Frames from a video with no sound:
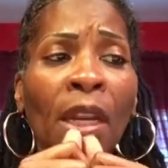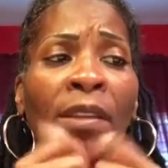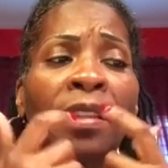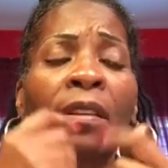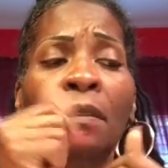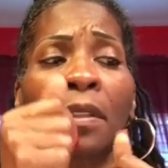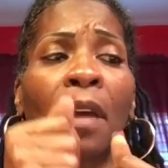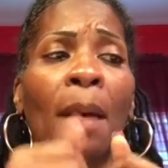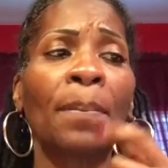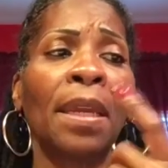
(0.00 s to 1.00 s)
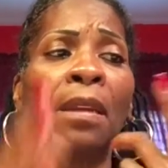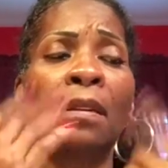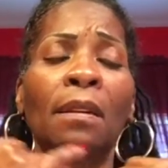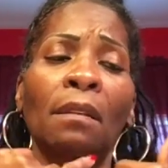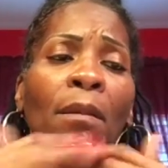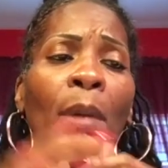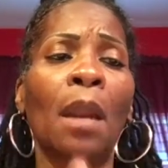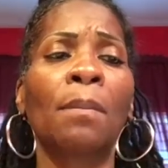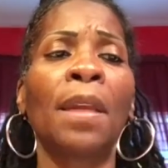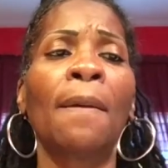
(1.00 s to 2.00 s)
stuck the top in, stuck the
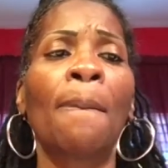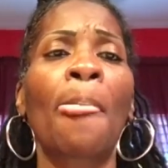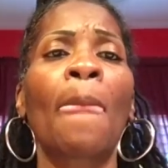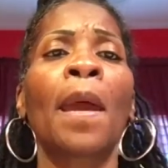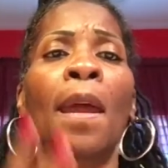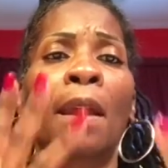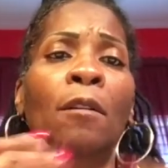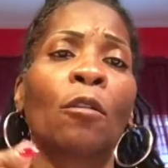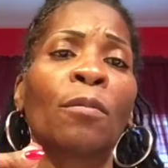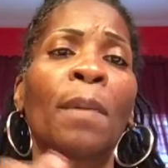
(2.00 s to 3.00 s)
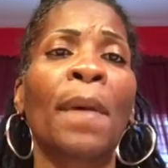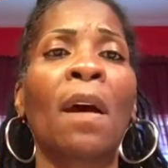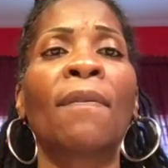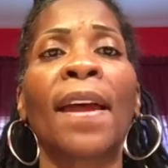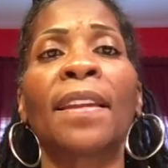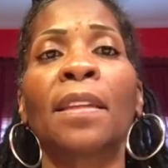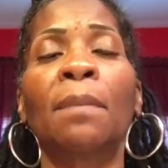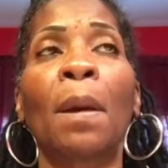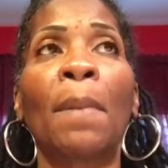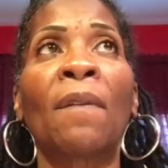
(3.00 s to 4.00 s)
bottom in, closed my mouth. I had to
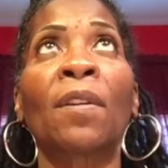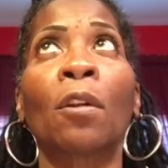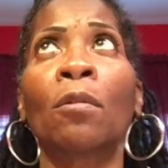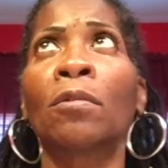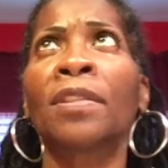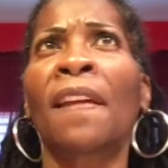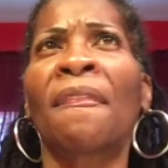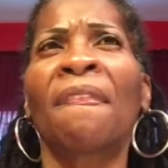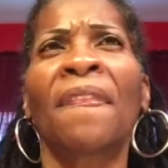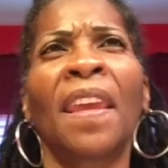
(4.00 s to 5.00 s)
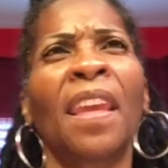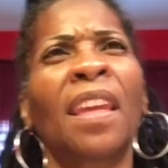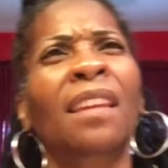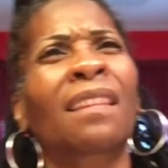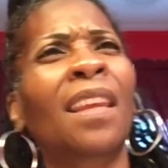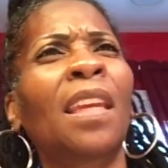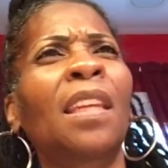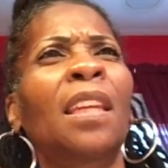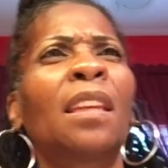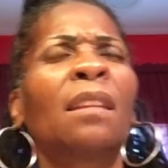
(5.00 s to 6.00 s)
keep my mouth closed. I think they
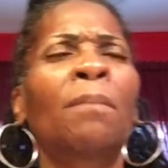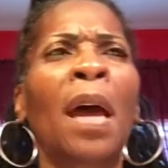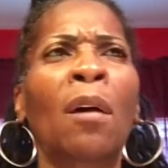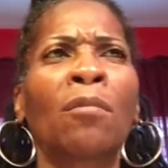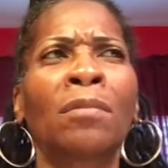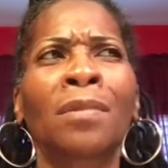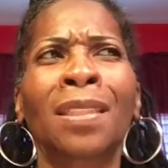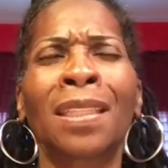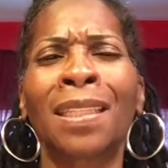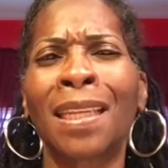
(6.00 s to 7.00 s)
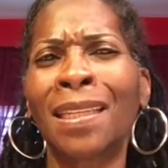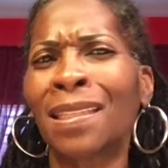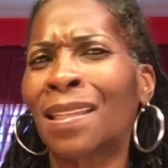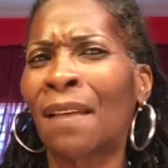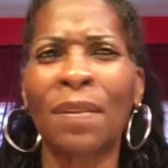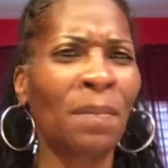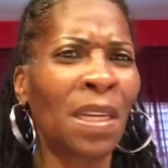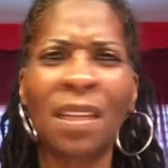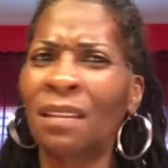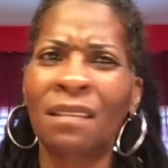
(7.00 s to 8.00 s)
did it about 6-7
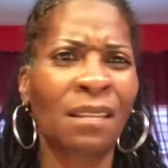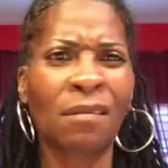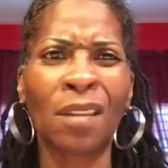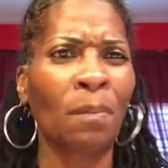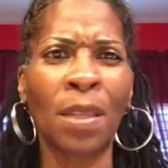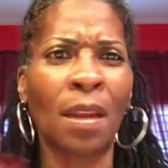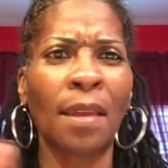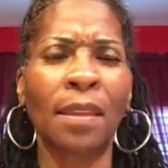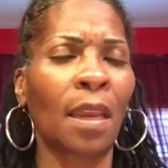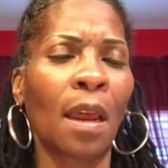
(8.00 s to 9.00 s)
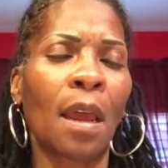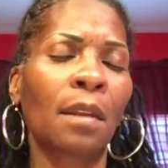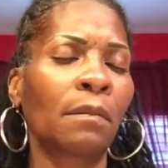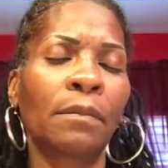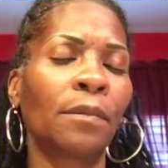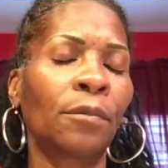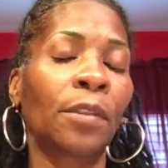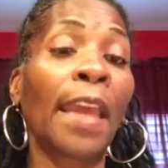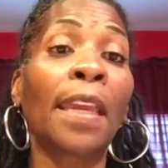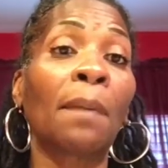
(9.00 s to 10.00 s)
minutes, something like that.
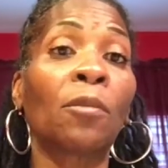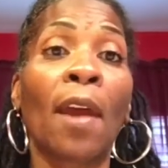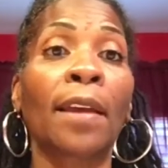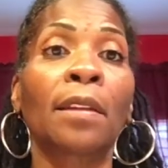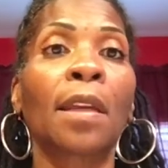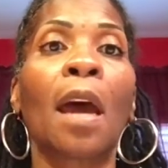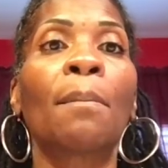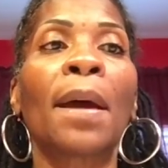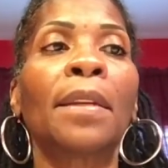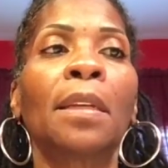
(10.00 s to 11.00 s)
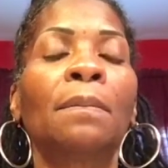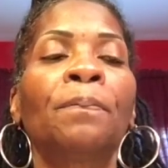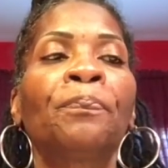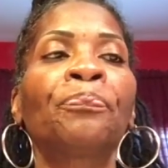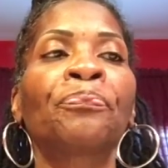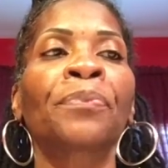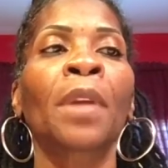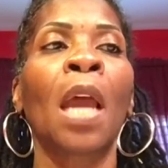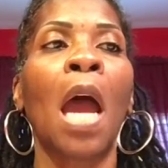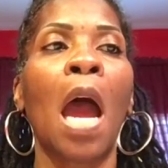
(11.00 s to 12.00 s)
They kept track of the time. I didn't.
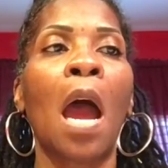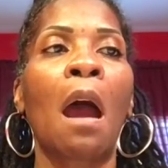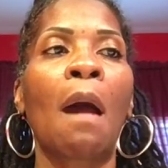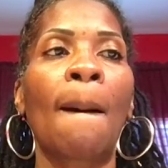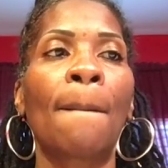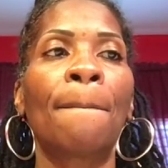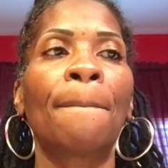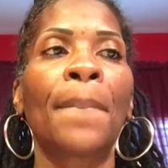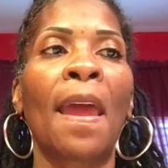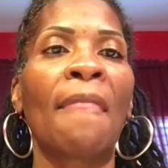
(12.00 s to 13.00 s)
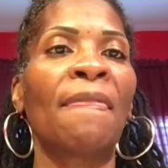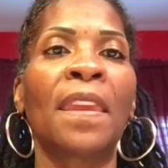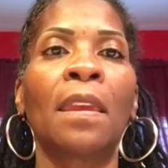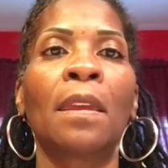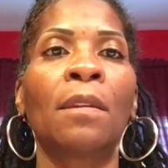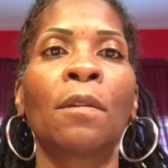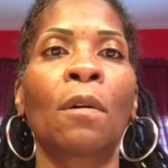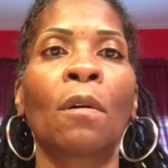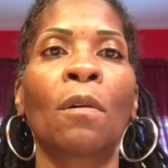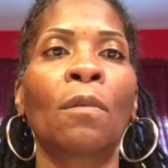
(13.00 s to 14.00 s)
And
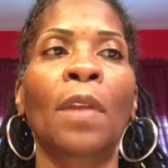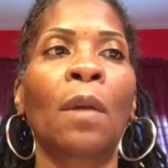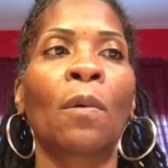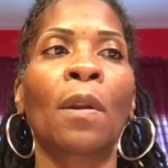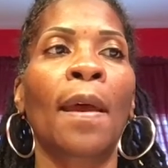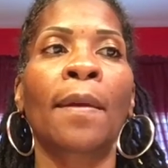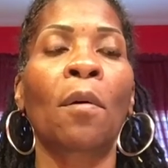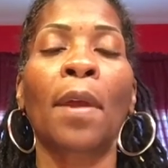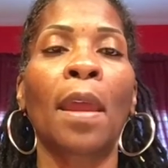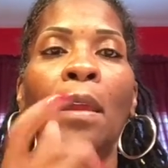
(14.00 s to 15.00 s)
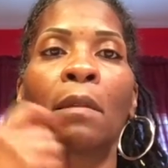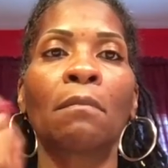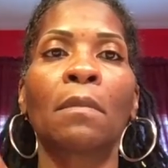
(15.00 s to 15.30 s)
then, they were like, okay,